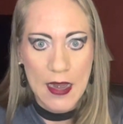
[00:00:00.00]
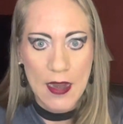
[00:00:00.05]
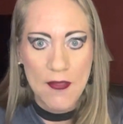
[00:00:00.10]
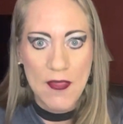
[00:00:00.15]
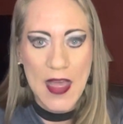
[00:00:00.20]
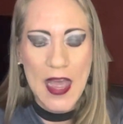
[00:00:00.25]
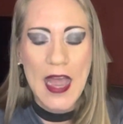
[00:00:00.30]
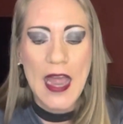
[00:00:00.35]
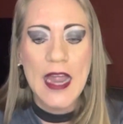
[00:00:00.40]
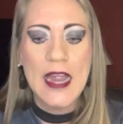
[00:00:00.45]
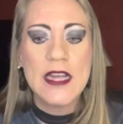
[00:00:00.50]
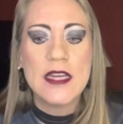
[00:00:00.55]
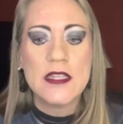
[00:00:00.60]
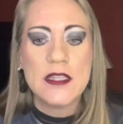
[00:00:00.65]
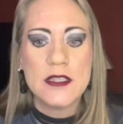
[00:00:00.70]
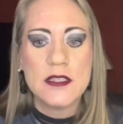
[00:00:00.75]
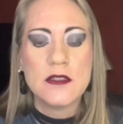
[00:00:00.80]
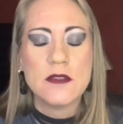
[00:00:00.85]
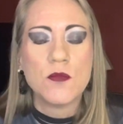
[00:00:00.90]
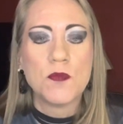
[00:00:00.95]
And that
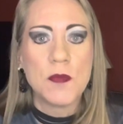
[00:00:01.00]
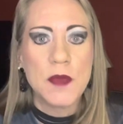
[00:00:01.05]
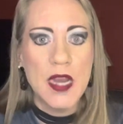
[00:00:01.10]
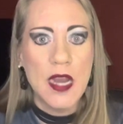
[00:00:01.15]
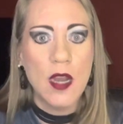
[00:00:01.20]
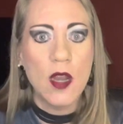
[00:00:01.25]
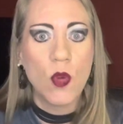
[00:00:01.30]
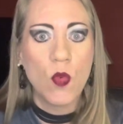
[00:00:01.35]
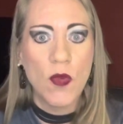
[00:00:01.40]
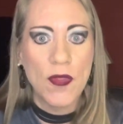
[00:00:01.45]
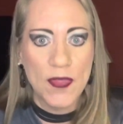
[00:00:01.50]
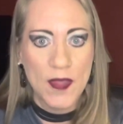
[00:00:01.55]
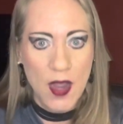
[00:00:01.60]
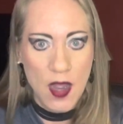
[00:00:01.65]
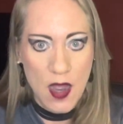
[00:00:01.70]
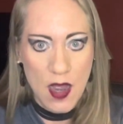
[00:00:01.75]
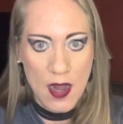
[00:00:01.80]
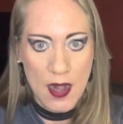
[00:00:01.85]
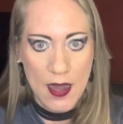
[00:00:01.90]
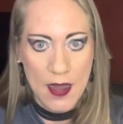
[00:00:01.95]
is being with the
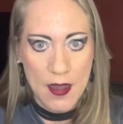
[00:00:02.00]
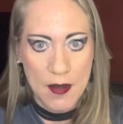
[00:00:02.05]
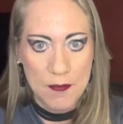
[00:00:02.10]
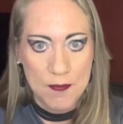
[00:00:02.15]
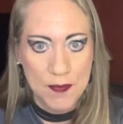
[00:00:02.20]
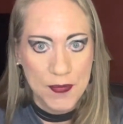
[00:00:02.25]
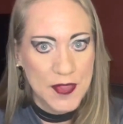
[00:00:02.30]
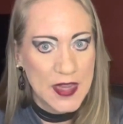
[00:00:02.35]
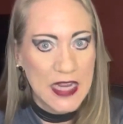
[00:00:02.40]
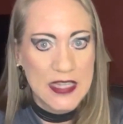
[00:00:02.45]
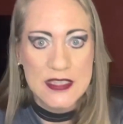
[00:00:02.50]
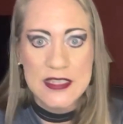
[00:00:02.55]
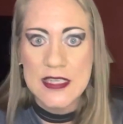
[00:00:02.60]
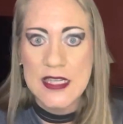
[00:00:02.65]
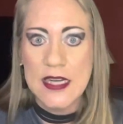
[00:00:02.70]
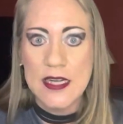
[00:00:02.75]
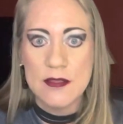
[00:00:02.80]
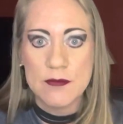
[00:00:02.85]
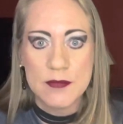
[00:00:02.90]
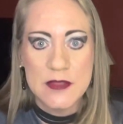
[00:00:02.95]
Godhead. That's
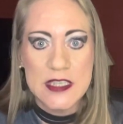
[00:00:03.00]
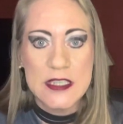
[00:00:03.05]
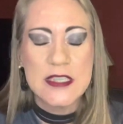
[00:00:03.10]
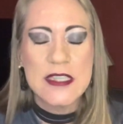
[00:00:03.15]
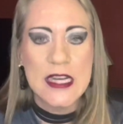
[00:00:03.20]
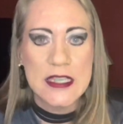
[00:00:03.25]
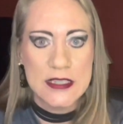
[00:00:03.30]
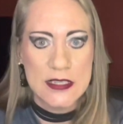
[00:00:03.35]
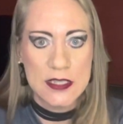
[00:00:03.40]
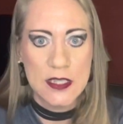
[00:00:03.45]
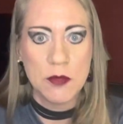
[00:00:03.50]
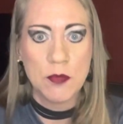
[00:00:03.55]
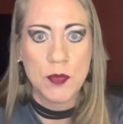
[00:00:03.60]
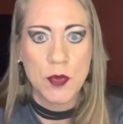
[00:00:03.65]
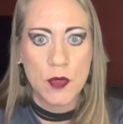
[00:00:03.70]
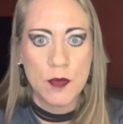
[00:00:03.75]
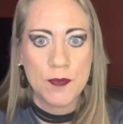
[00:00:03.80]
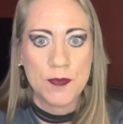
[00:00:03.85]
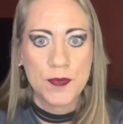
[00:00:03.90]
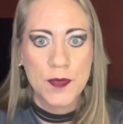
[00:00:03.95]
it. It's that
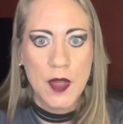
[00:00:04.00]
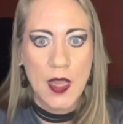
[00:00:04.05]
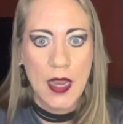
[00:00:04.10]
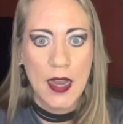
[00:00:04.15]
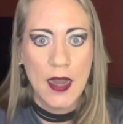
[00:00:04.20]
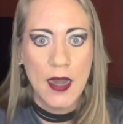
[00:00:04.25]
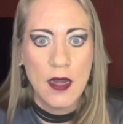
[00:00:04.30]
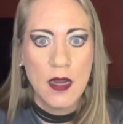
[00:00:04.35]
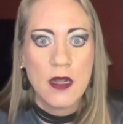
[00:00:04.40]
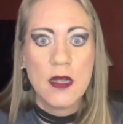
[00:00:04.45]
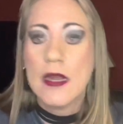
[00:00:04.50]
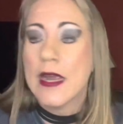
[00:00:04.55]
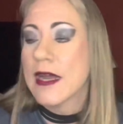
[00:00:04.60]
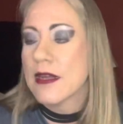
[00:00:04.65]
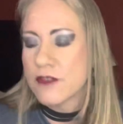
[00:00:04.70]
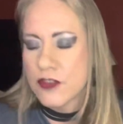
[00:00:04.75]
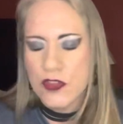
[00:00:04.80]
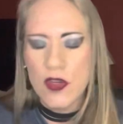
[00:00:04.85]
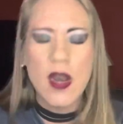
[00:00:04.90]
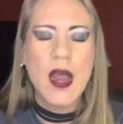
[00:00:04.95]
simple, okay? Yeah,
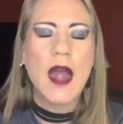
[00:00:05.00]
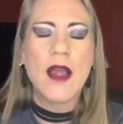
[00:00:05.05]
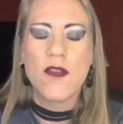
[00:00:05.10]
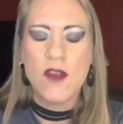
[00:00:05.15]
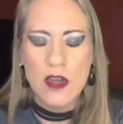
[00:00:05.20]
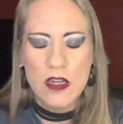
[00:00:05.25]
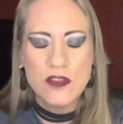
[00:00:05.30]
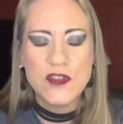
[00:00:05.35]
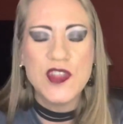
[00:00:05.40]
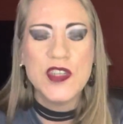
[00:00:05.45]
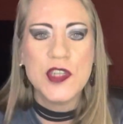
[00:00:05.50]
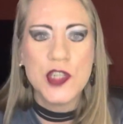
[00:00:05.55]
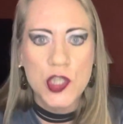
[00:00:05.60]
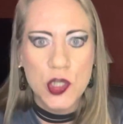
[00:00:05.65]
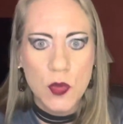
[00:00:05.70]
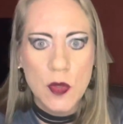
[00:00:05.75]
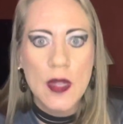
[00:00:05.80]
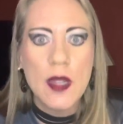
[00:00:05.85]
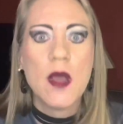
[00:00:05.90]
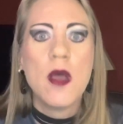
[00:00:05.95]
there's a lot that goes
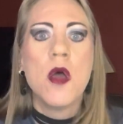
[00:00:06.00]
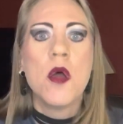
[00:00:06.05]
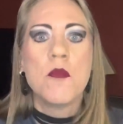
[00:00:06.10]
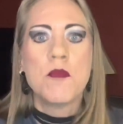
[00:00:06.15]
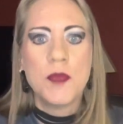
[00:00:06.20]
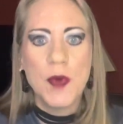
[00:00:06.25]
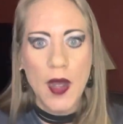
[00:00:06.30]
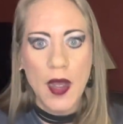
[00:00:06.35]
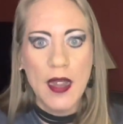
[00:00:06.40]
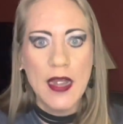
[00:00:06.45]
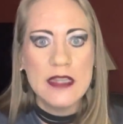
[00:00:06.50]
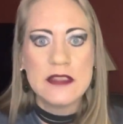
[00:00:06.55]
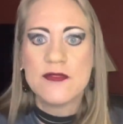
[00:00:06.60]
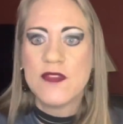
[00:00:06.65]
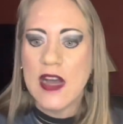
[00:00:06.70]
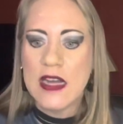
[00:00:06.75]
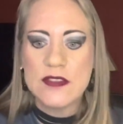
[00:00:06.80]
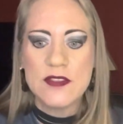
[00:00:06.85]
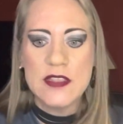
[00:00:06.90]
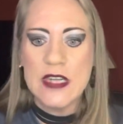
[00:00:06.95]
into it, but it's
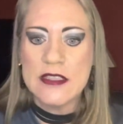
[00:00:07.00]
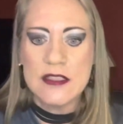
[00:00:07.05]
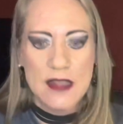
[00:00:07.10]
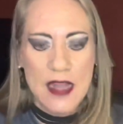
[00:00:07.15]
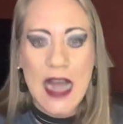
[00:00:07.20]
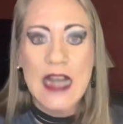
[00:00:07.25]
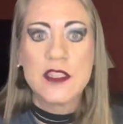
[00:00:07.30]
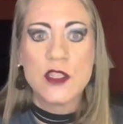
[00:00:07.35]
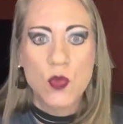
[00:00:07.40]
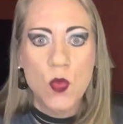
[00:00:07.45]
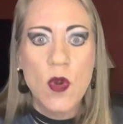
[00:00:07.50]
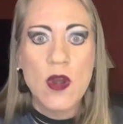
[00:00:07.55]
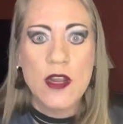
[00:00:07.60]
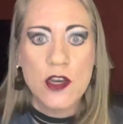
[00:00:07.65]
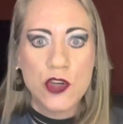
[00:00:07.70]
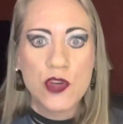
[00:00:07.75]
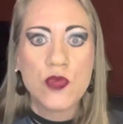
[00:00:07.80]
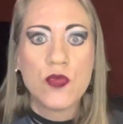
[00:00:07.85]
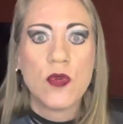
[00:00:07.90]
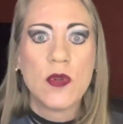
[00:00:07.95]
that that's, that's what it
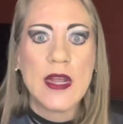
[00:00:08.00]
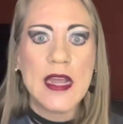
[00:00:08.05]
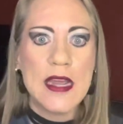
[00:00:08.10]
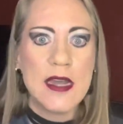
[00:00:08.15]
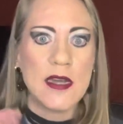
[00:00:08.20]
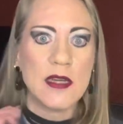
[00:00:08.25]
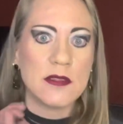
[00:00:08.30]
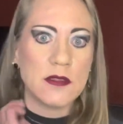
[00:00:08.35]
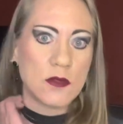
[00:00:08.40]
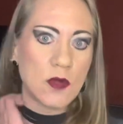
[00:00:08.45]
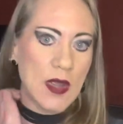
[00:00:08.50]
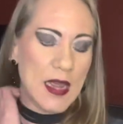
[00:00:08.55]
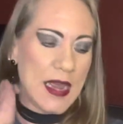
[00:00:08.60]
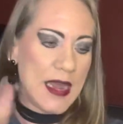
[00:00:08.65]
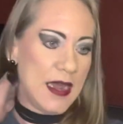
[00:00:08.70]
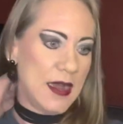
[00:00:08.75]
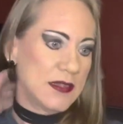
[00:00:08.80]
truly is, okay?